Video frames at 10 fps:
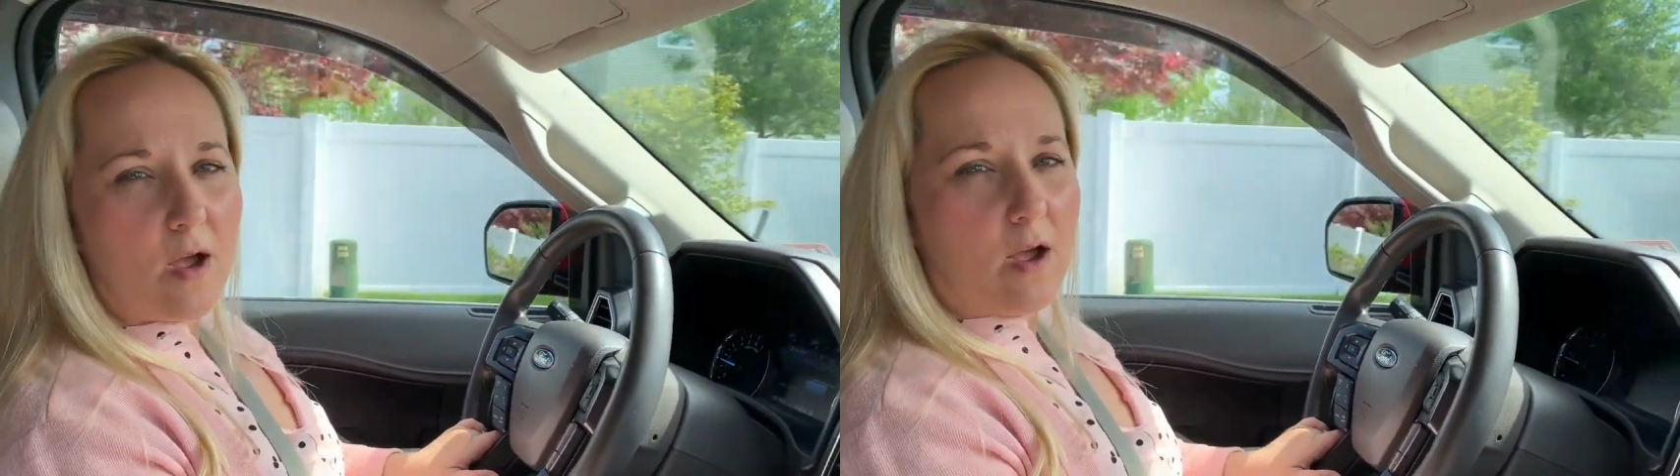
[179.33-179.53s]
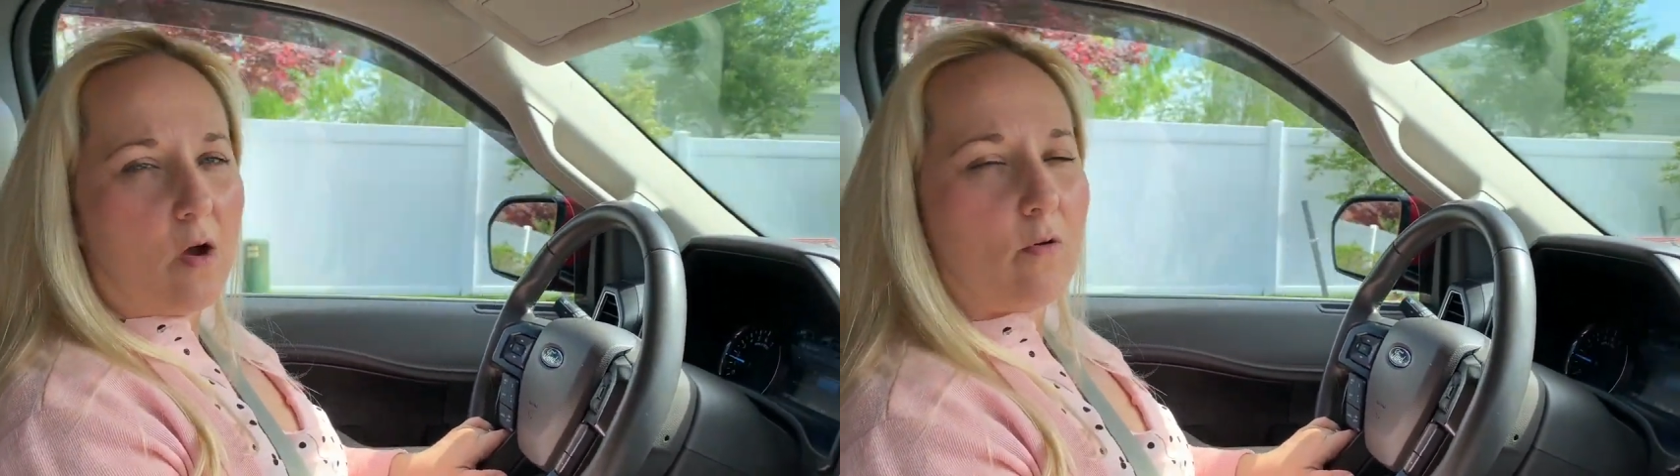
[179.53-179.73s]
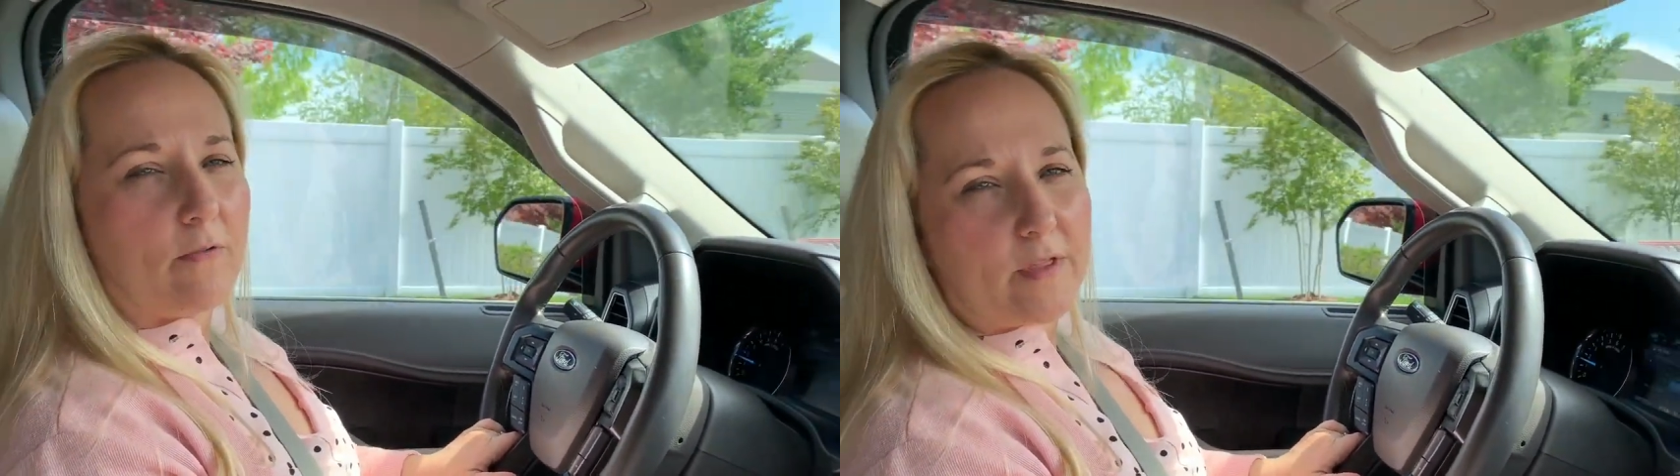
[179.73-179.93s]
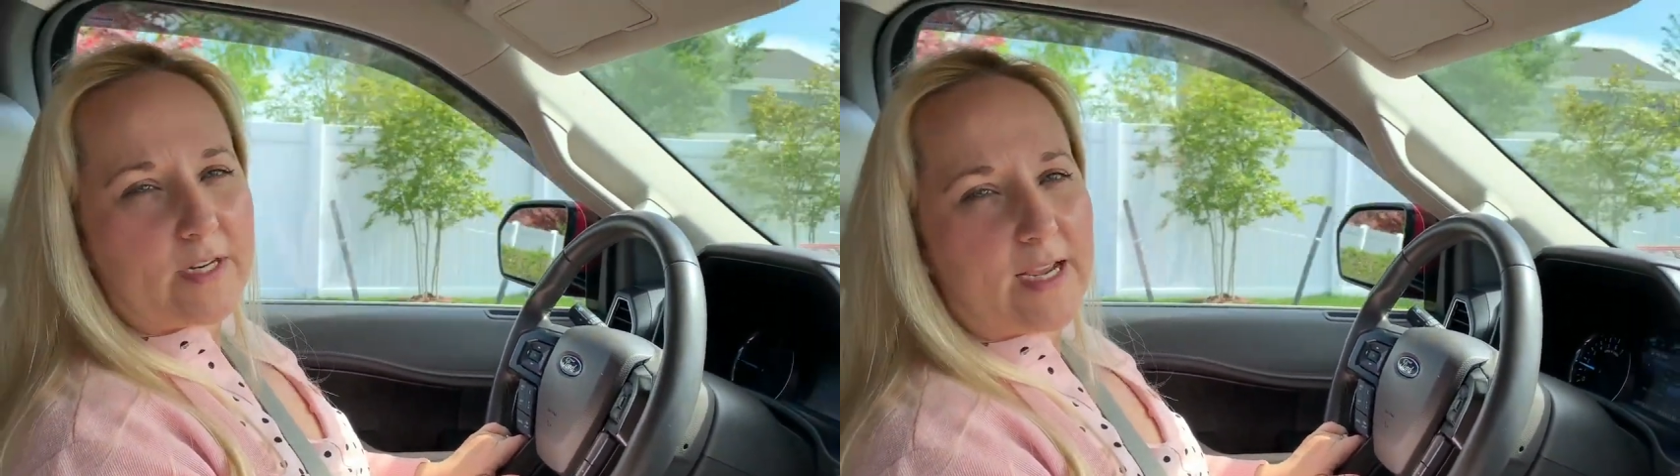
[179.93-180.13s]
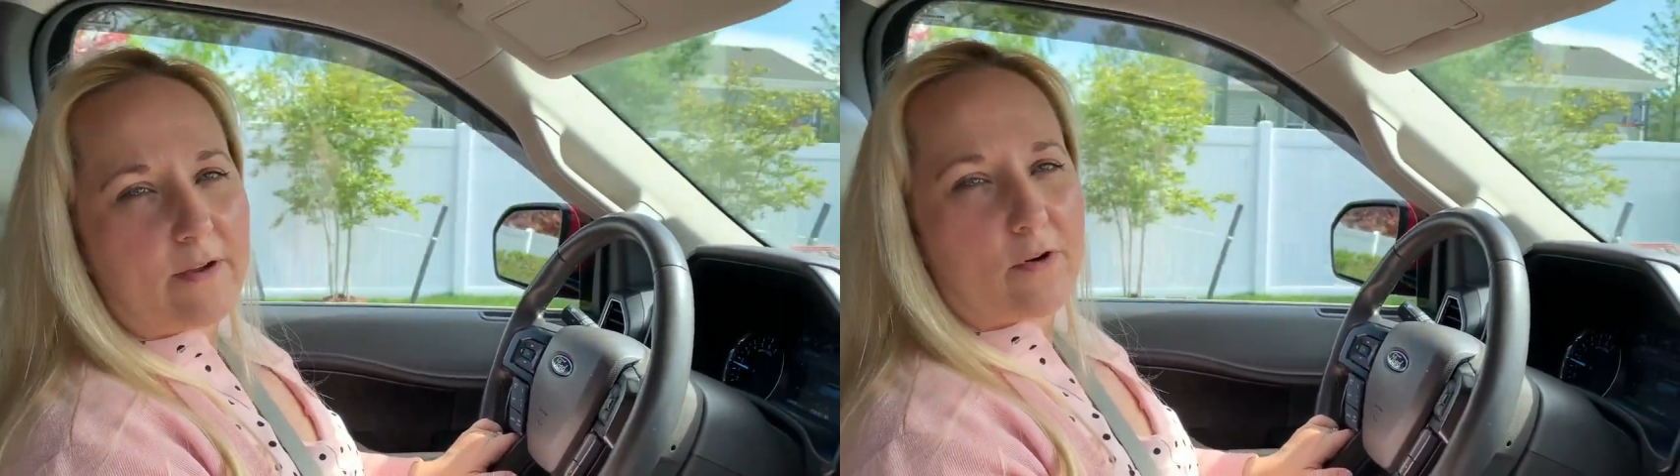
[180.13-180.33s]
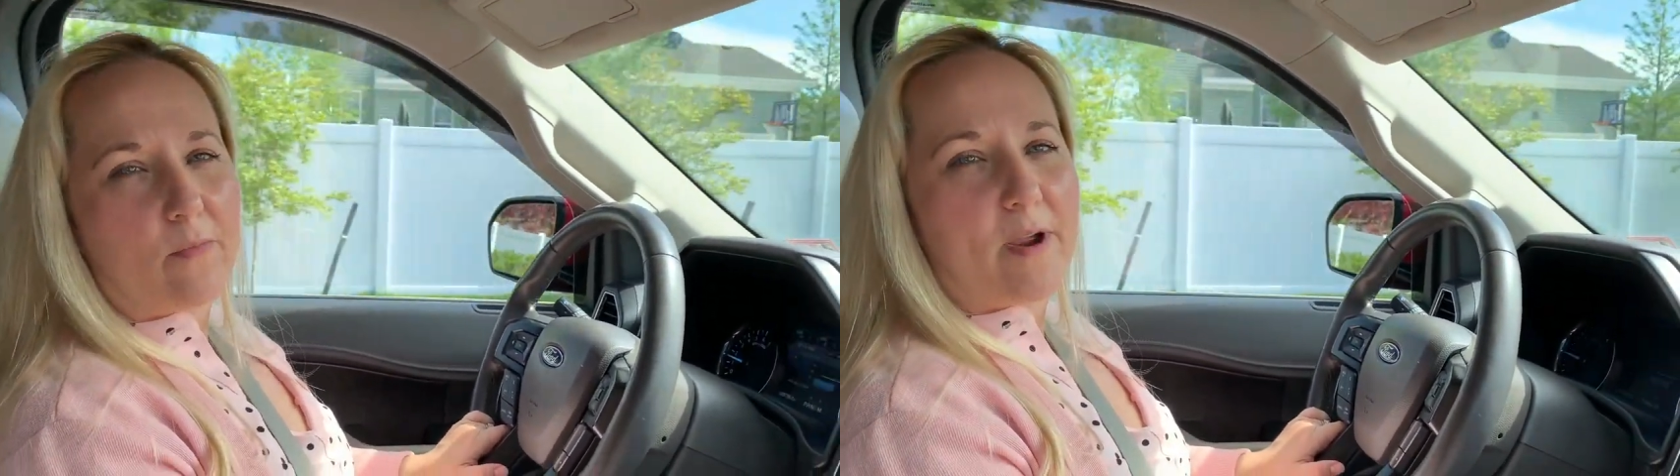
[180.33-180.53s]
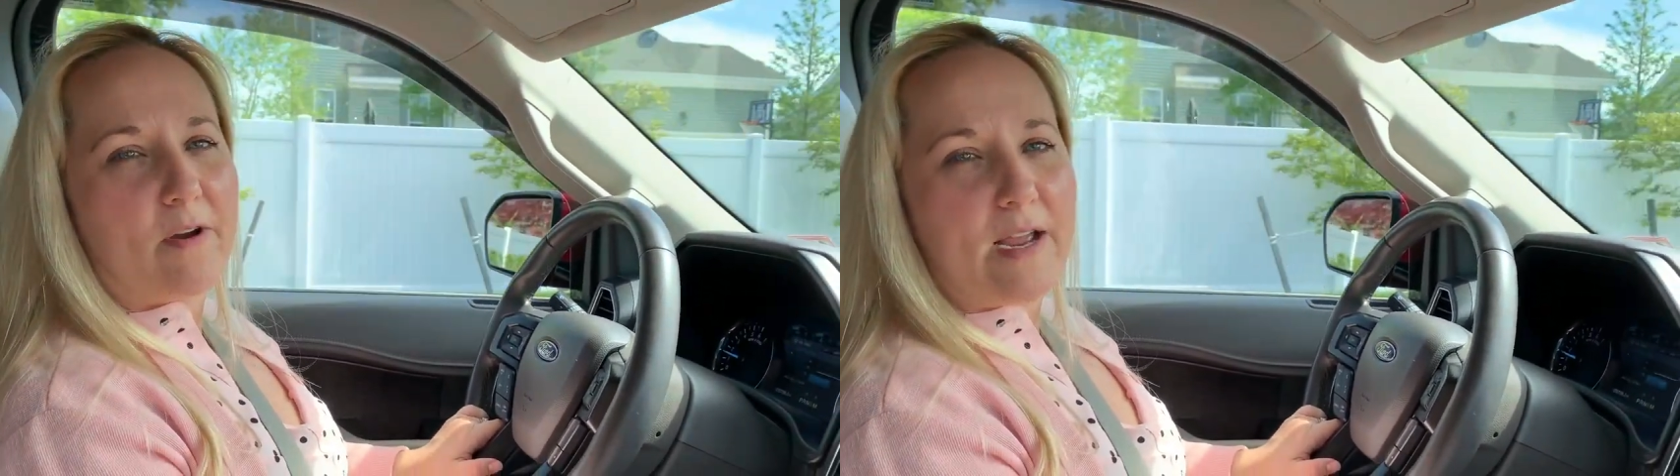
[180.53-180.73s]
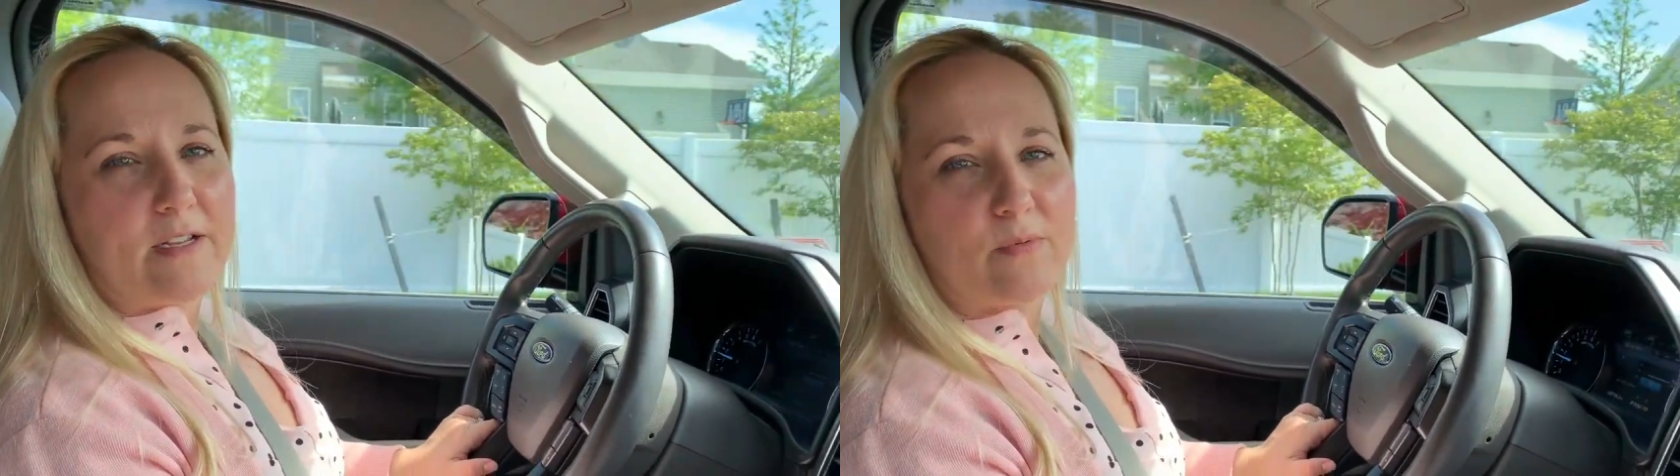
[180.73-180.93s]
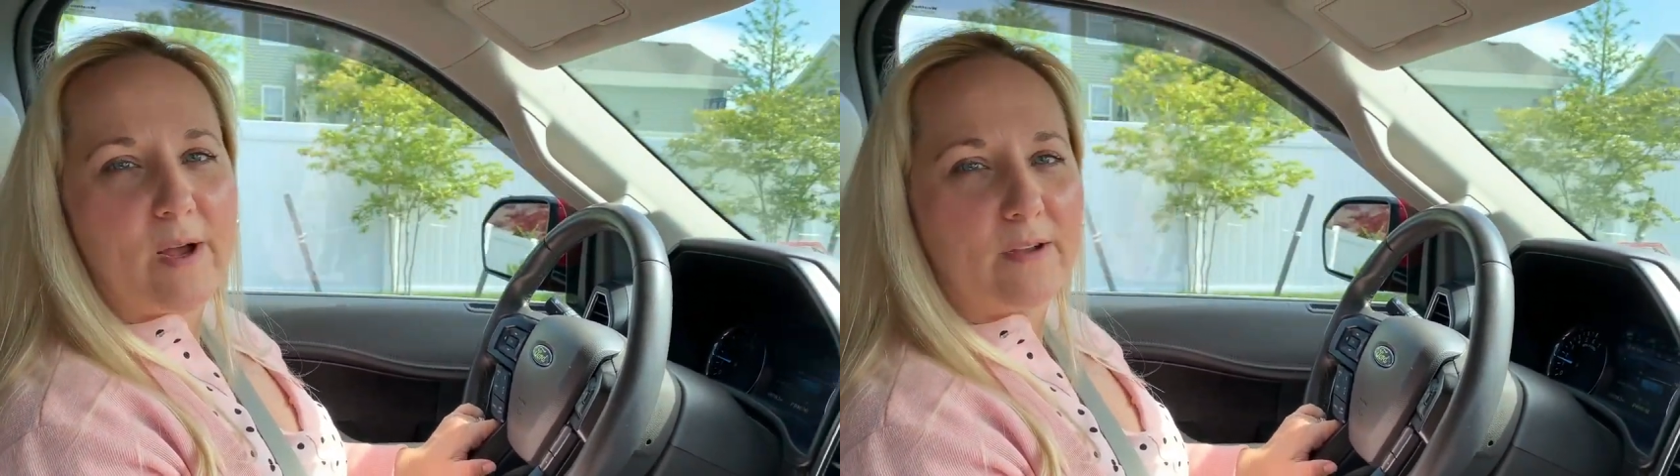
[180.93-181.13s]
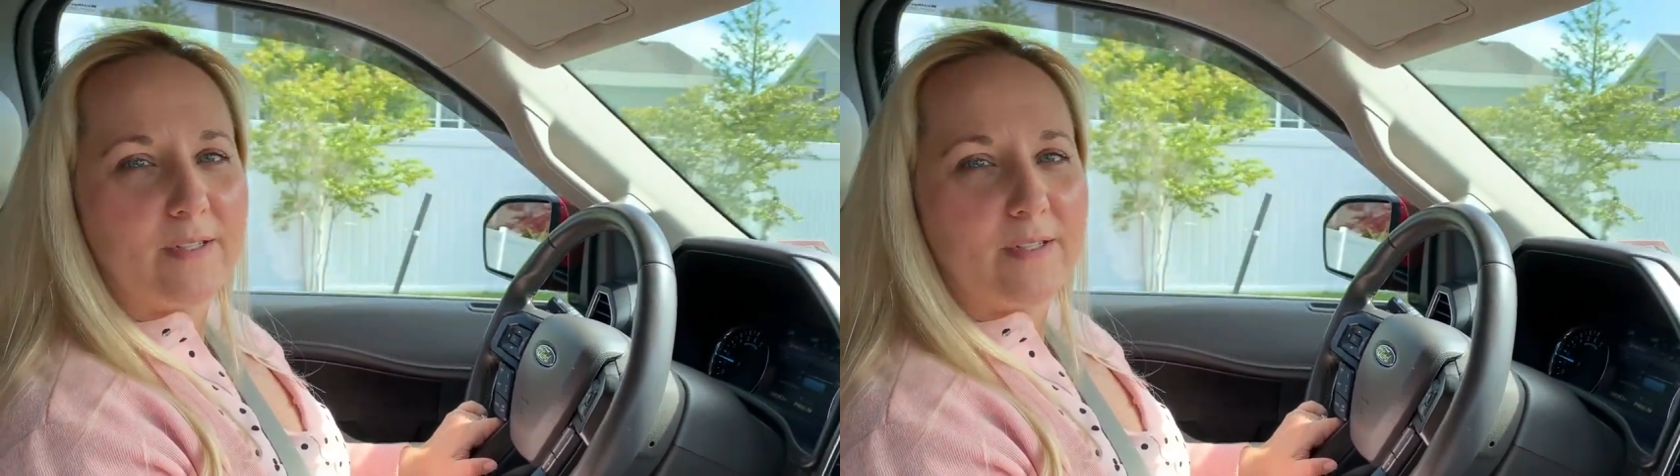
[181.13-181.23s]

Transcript: uh, over in the townhome area as well.